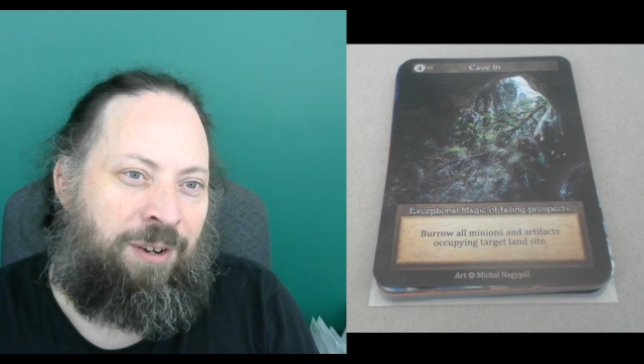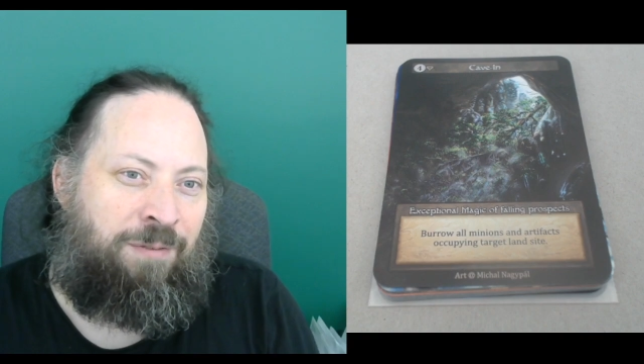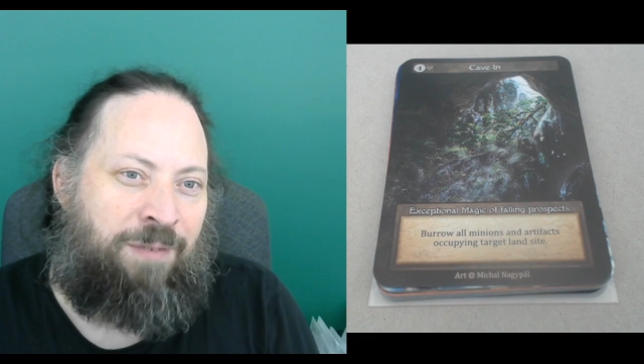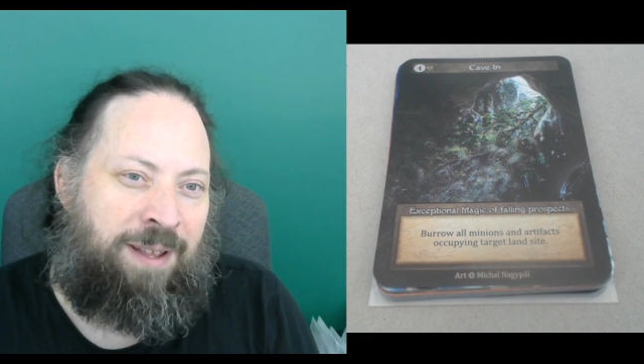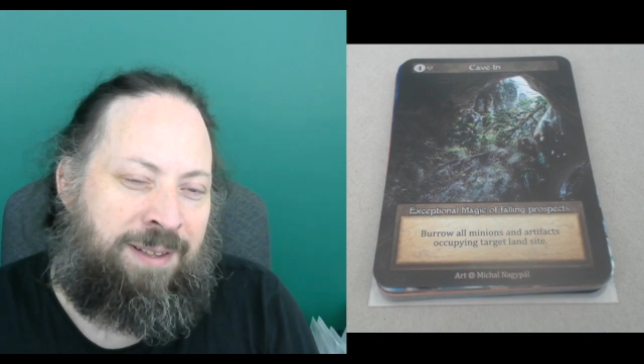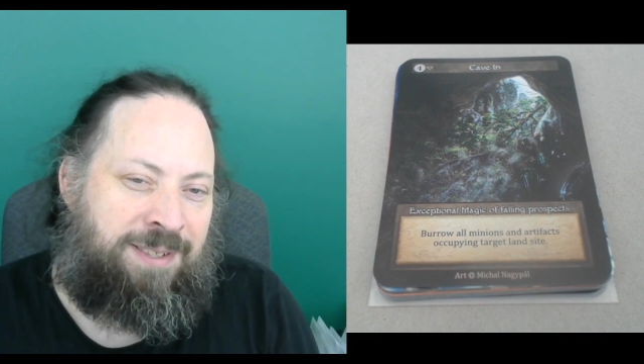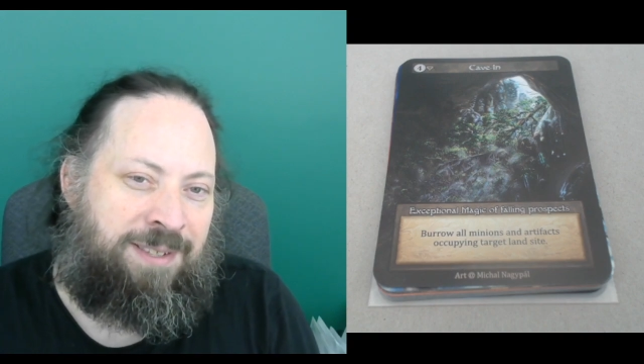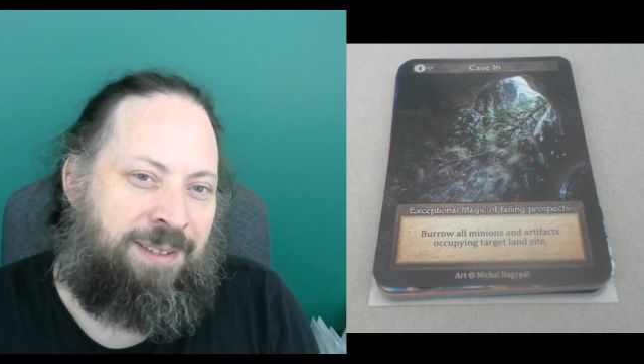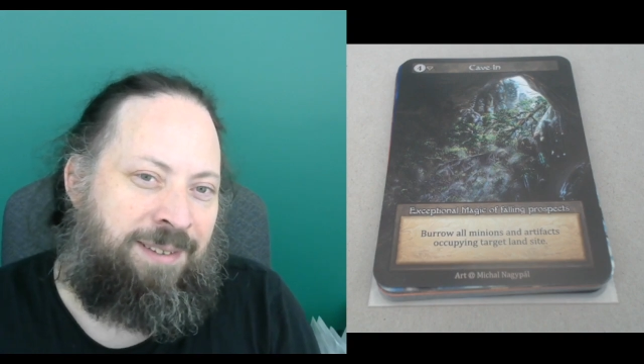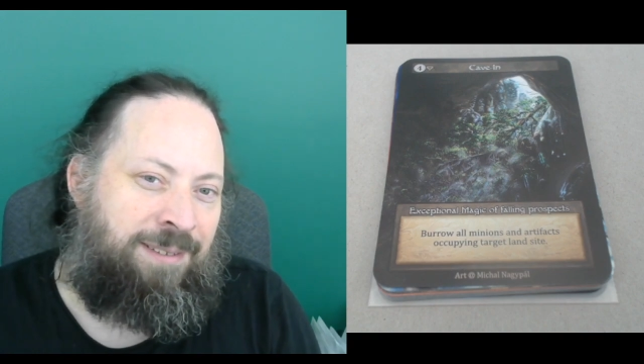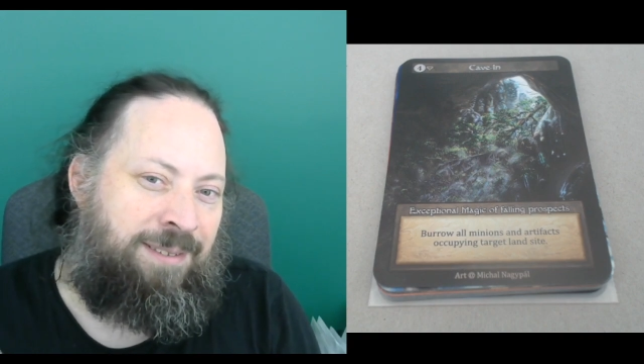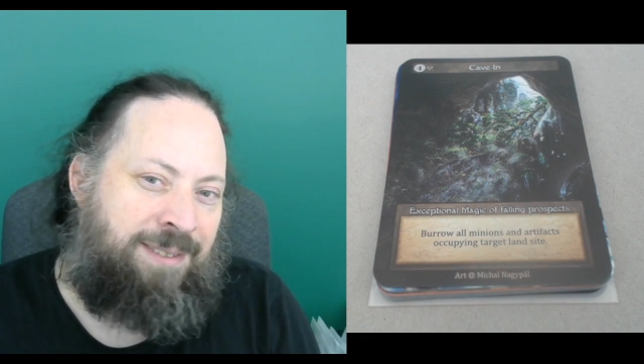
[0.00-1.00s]
defense
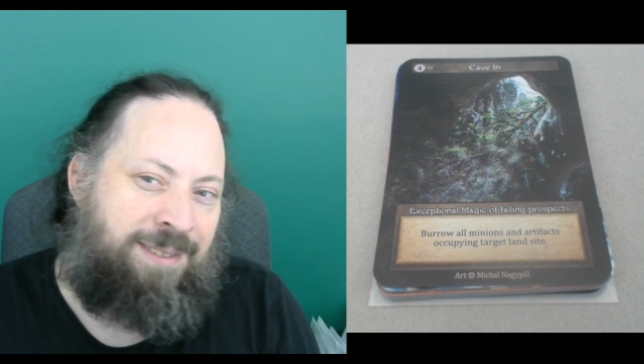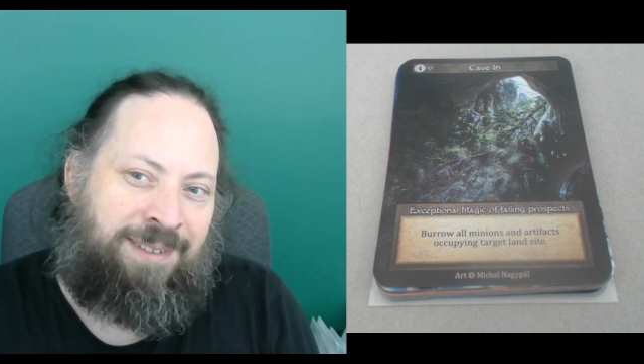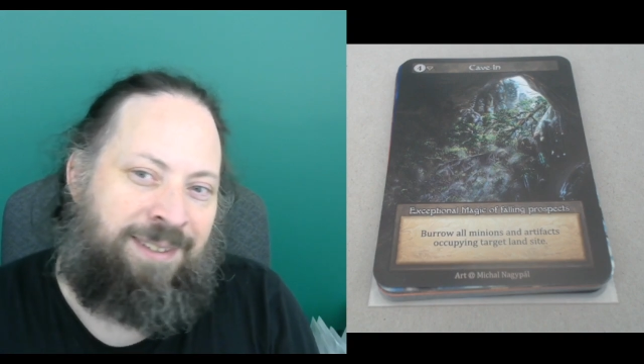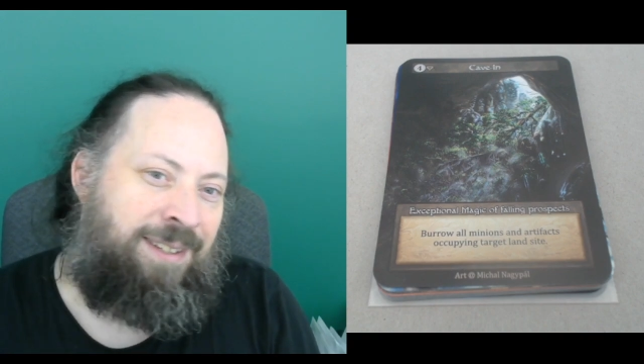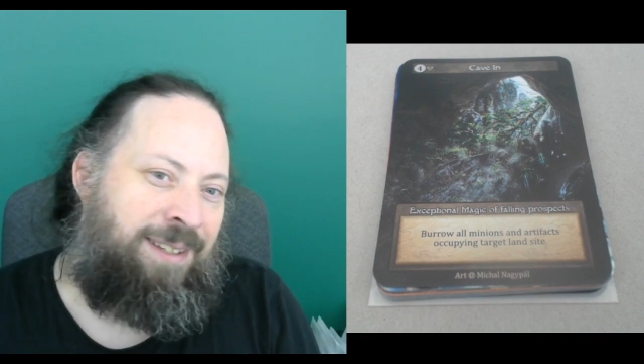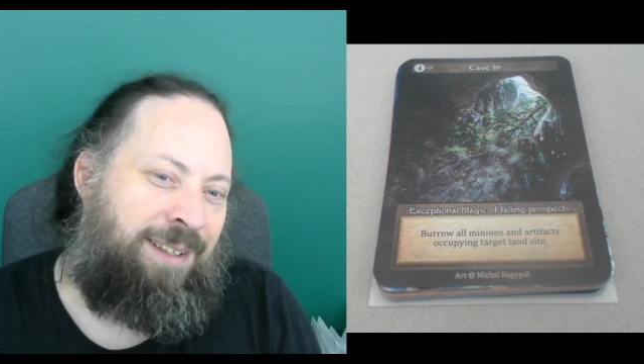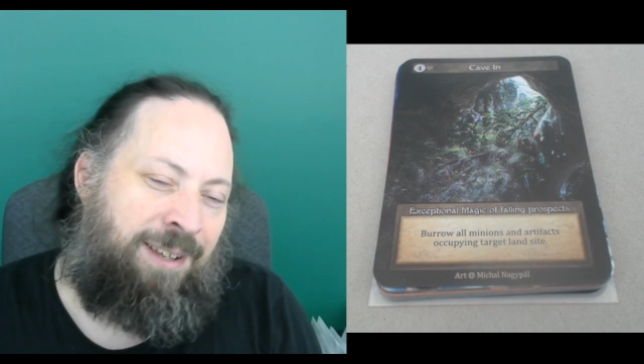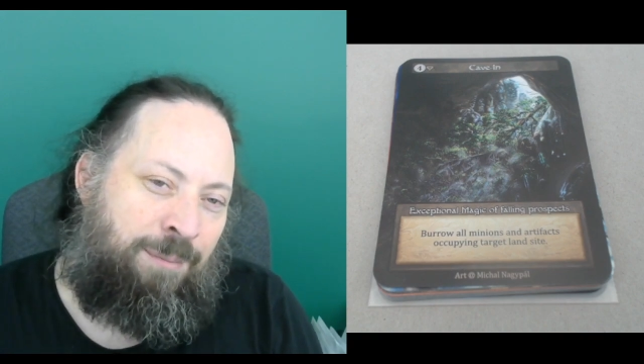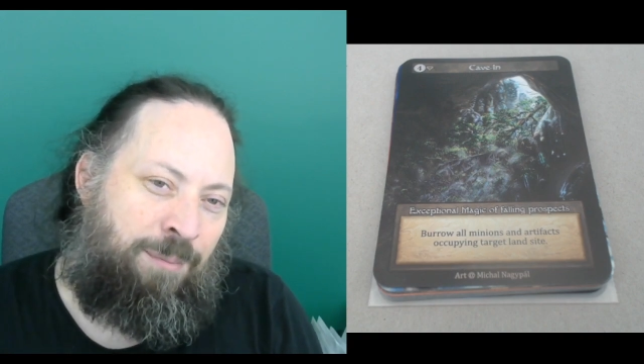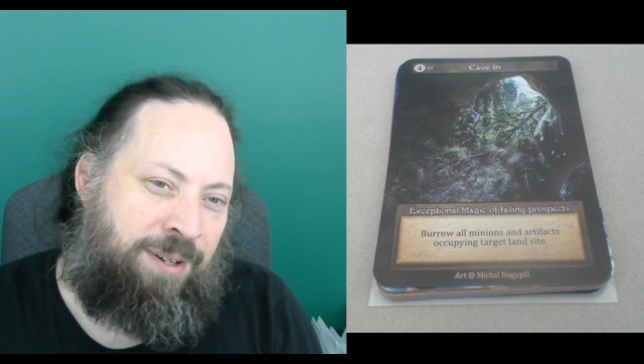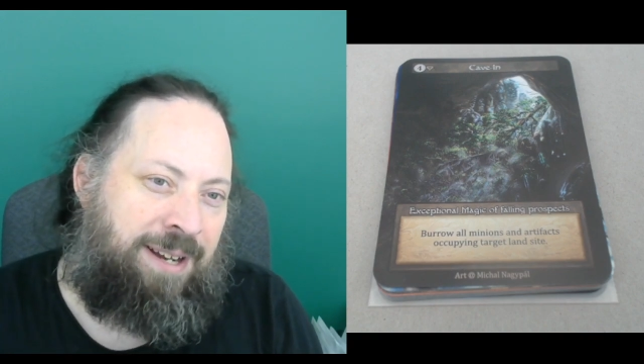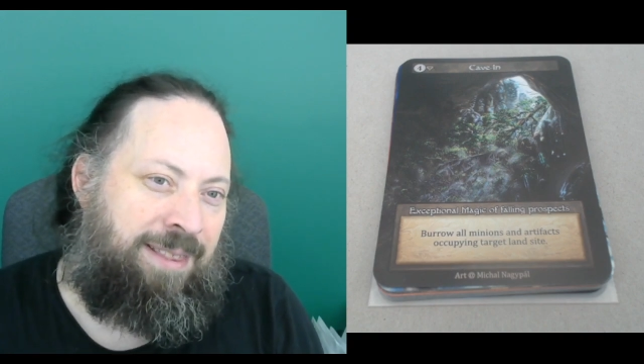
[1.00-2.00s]
and
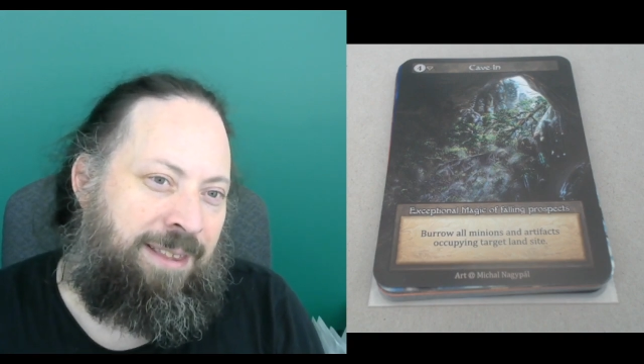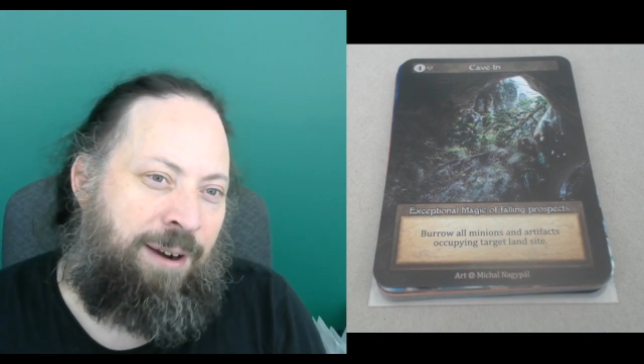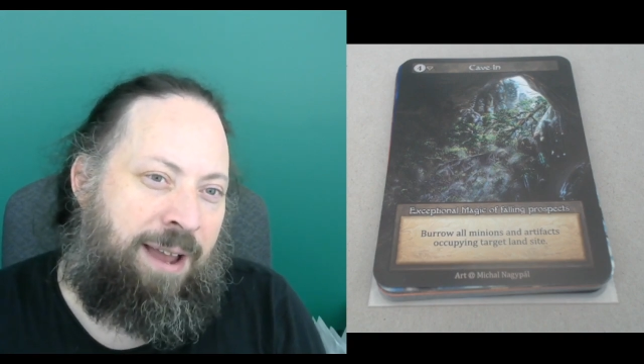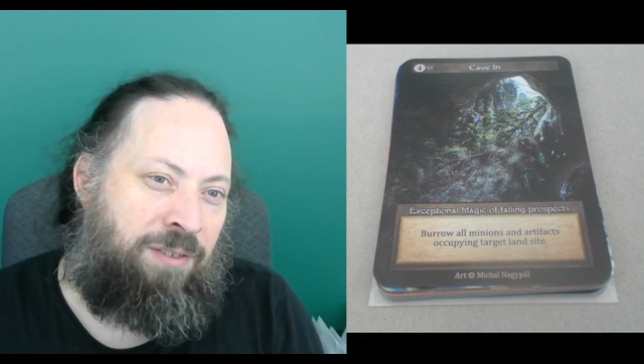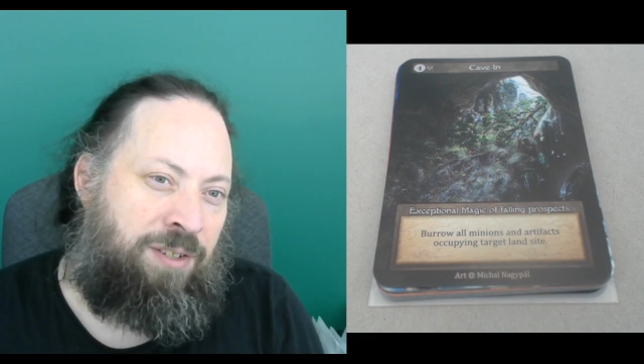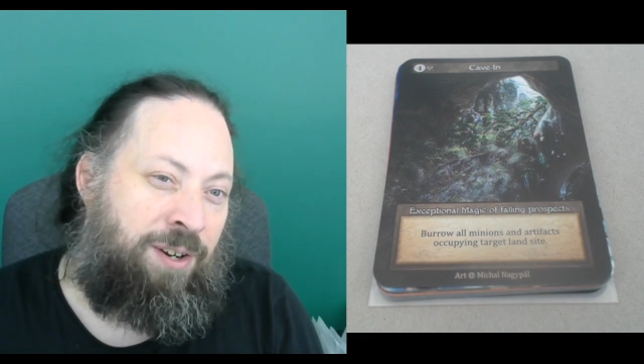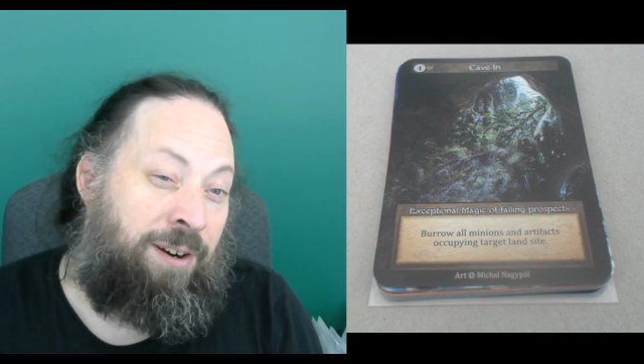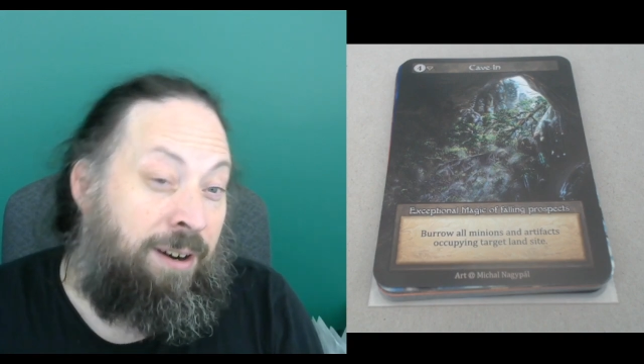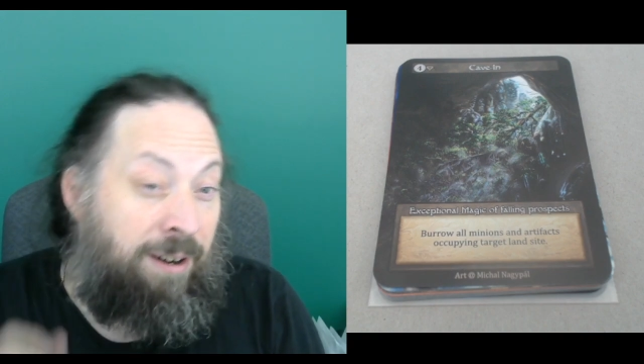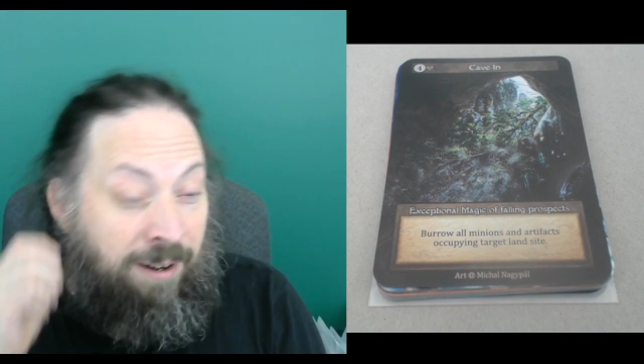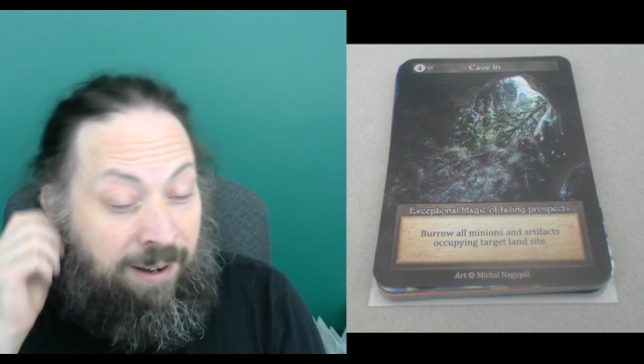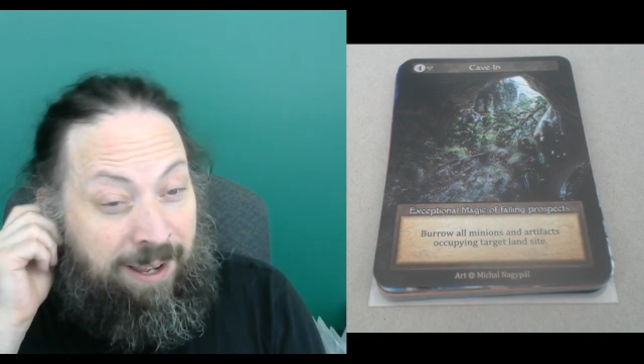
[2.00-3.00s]
protecting their
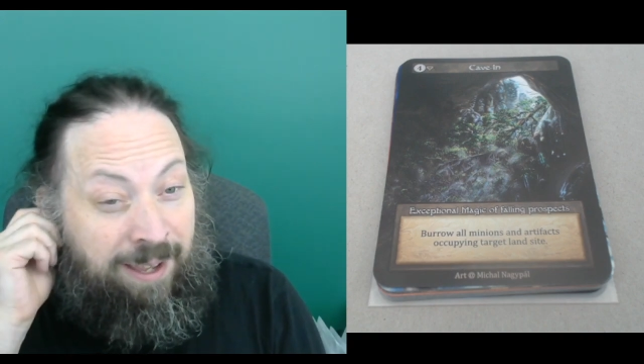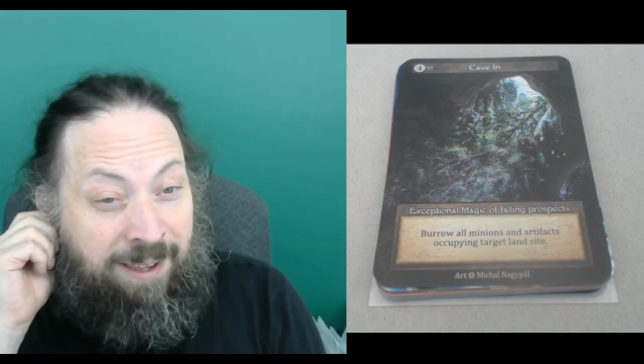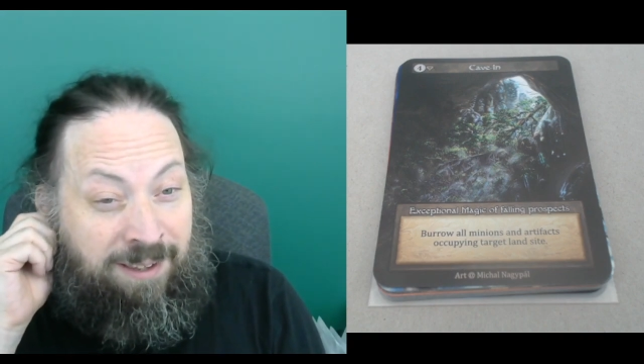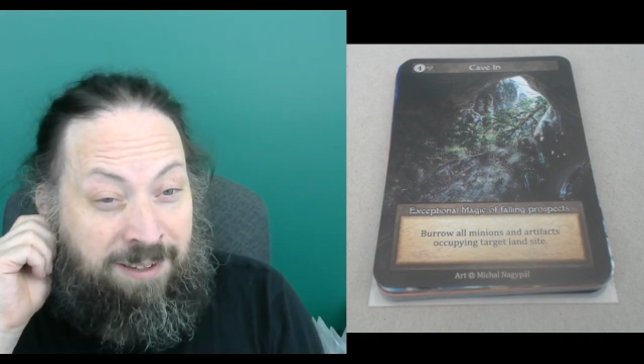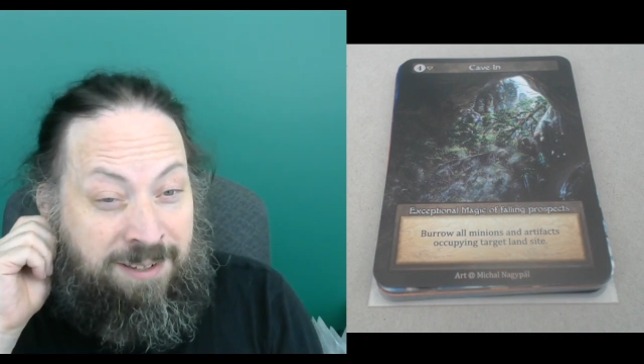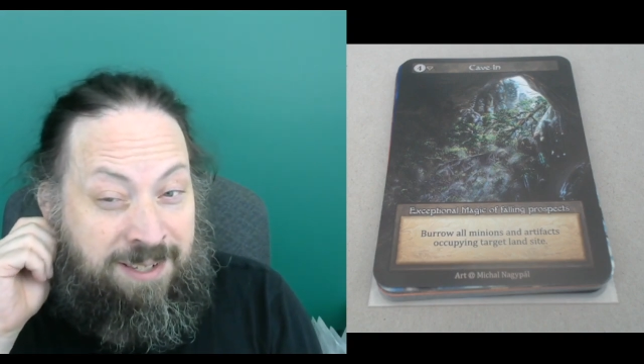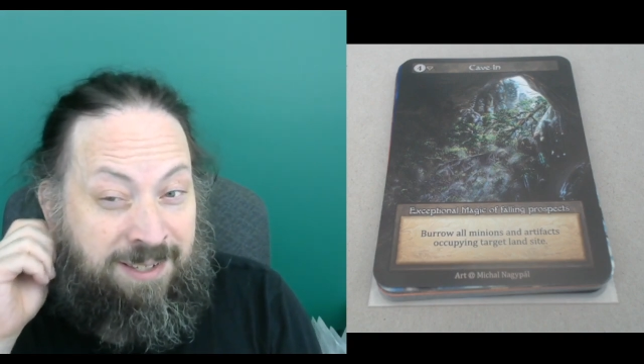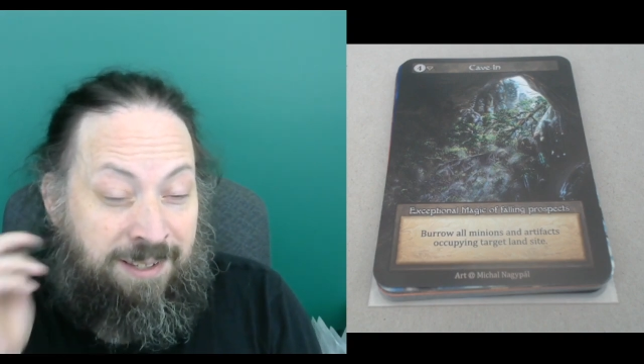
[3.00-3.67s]
avatar and